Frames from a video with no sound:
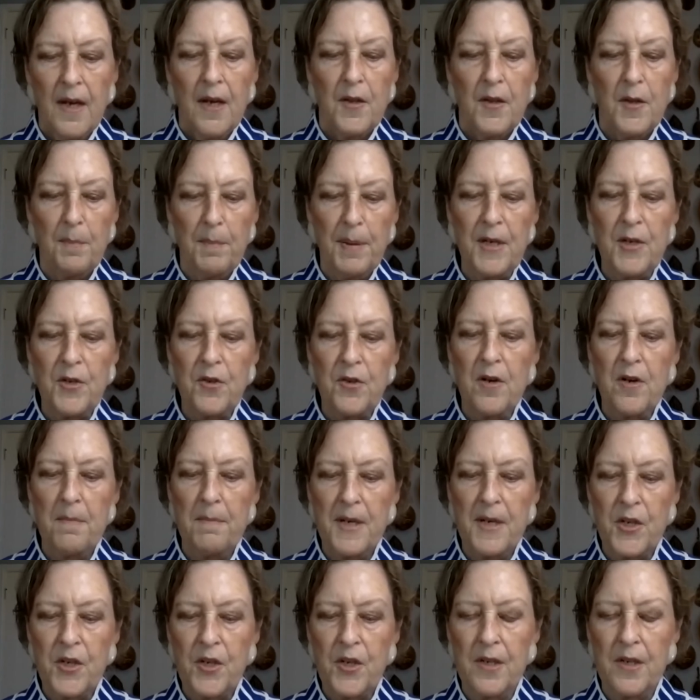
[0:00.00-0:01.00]
The Peace Corps
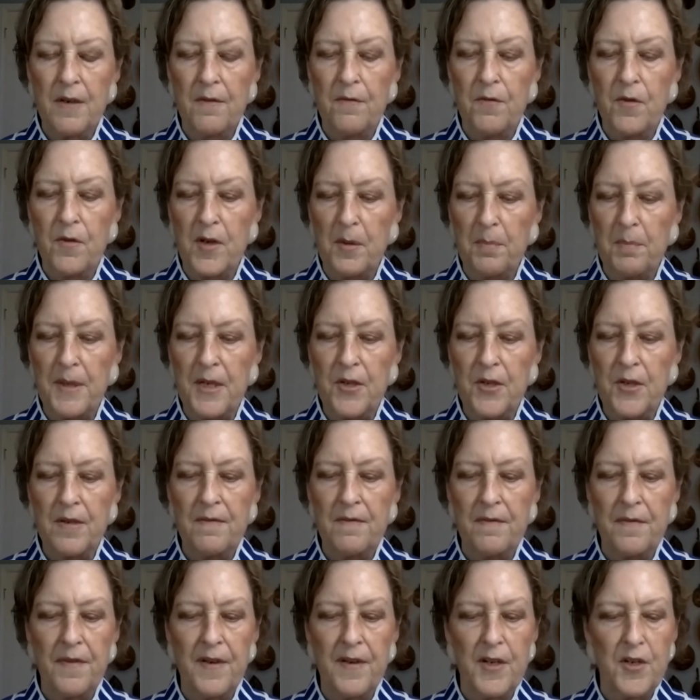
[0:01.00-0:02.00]
mission of world peace
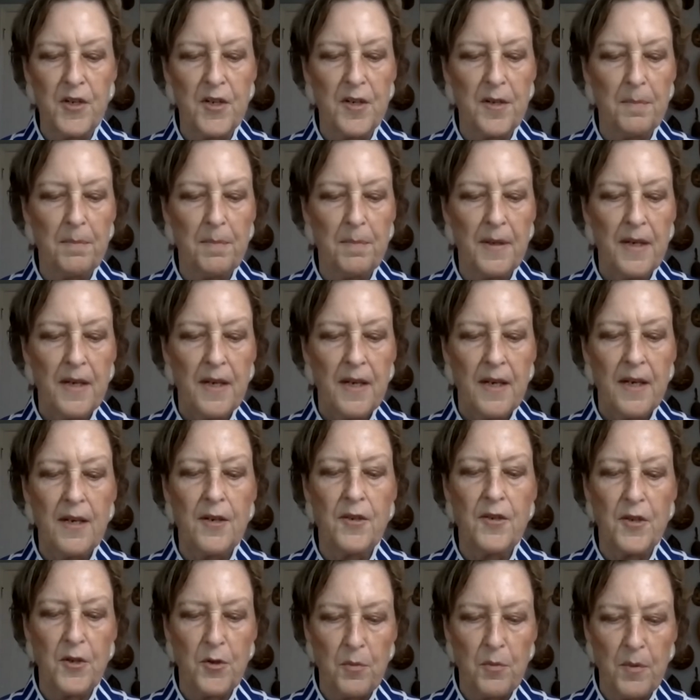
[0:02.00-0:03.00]
and friendship
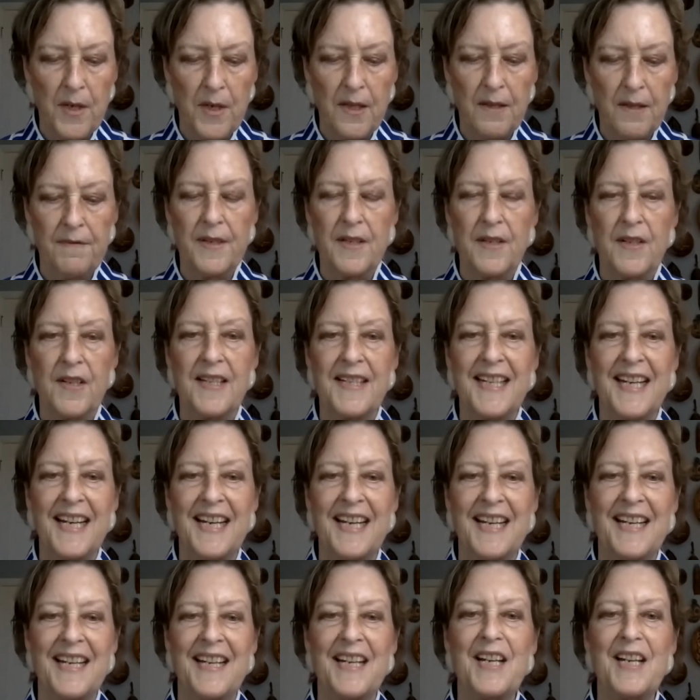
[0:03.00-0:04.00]
is as relevant
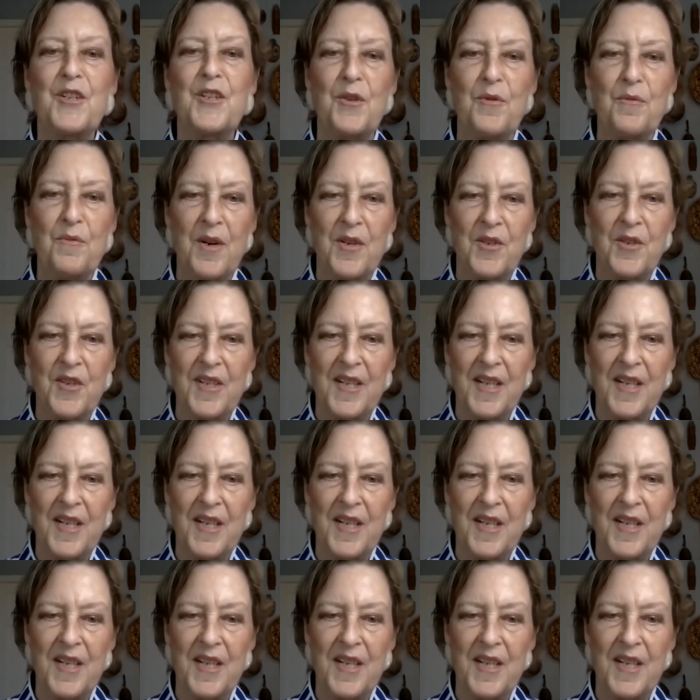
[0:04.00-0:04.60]
today as it was in